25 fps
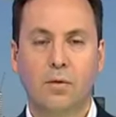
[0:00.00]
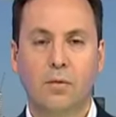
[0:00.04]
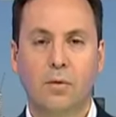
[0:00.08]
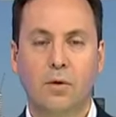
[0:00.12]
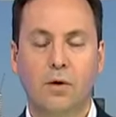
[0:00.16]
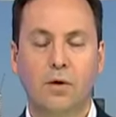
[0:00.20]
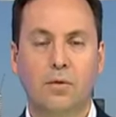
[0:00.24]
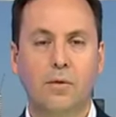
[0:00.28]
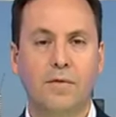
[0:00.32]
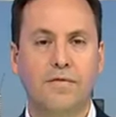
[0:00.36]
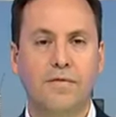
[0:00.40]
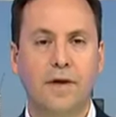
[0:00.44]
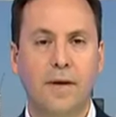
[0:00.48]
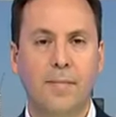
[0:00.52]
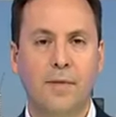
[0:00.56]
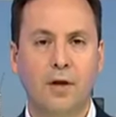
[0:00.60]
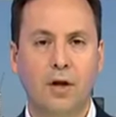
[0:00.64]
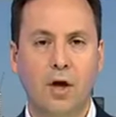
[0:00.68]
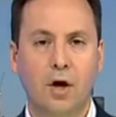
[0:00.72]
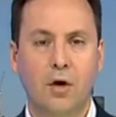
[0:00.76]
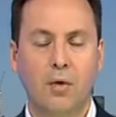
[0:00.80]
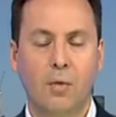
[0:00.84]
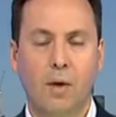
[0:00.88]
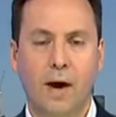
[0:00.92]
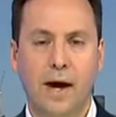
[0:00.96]
Well, look, we've come a
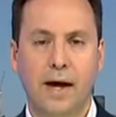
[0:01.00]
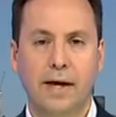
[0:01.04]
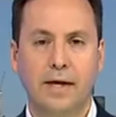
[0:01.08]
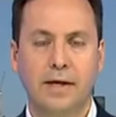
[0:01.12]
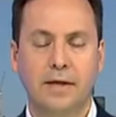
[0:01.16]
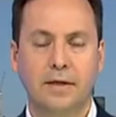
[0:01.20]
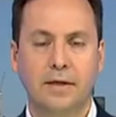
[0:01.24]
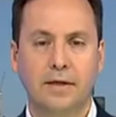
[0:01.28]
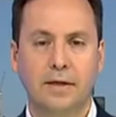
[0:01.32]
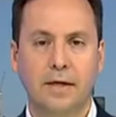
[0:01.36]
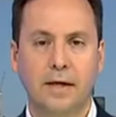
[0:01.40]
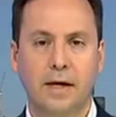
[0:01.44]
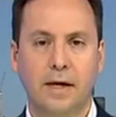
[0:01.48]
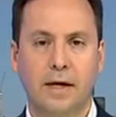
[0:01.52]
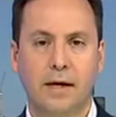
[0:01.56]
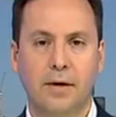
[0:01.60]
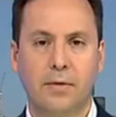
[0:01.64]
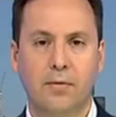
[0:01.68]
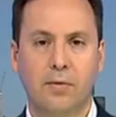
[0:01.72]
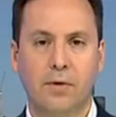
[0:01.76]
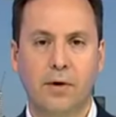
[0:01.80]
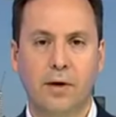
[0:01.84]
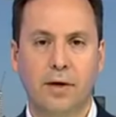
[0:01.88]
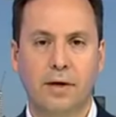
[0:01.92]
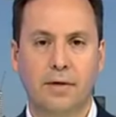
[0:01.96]
long way, and
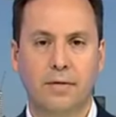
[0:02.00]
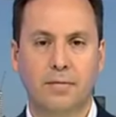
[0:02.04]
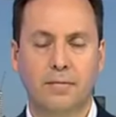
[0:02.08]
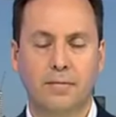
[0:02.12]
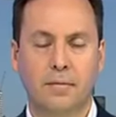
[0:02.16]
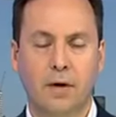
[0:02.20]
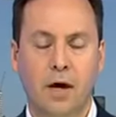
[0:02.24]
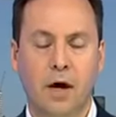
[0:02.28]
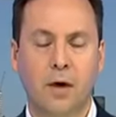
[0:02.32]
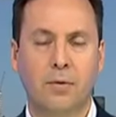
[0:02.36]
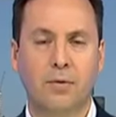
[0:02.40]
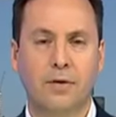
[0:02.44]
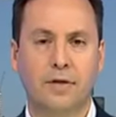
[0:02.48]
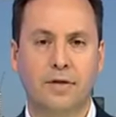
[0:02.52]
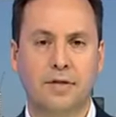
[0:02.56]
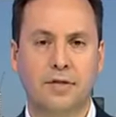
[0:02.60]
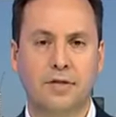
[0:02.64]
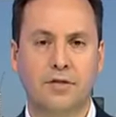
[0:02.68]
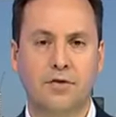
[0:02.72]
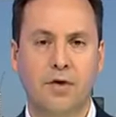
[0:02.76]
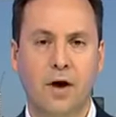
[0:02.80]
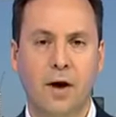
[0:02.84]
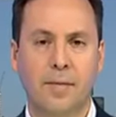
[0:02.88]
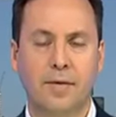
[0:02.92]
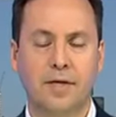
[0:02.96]
we're at, I would
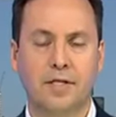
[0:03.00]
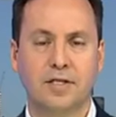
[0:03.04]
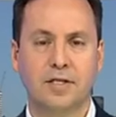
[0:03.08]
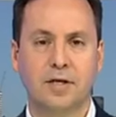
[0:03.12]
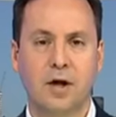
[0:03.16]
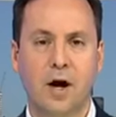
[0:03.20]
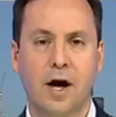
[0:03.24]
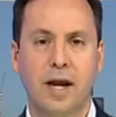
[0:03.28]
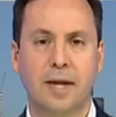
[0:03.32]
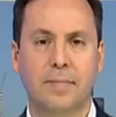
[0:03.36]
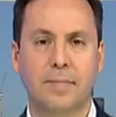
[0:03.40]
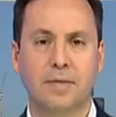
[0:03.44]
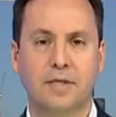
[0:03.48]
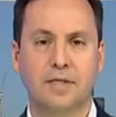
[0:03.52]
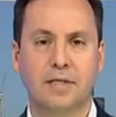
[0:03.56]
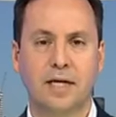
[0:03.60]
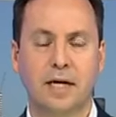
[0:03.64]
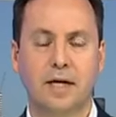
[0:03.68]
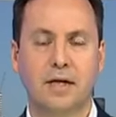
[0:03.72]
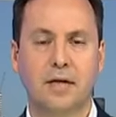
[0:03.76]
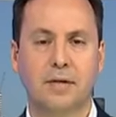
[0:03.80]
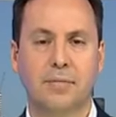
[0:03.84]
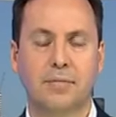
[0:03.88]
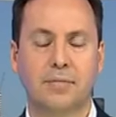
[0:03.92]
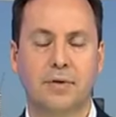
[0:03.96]
describe it as
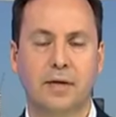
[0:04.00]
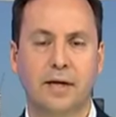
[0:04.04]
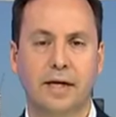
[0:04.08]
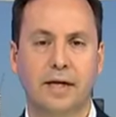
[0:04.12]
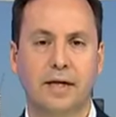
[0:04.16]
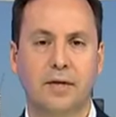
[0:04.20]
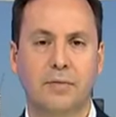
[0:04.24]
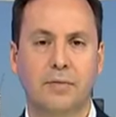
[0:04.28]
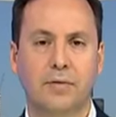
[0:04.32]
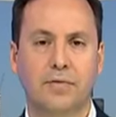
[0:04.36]
90% completed.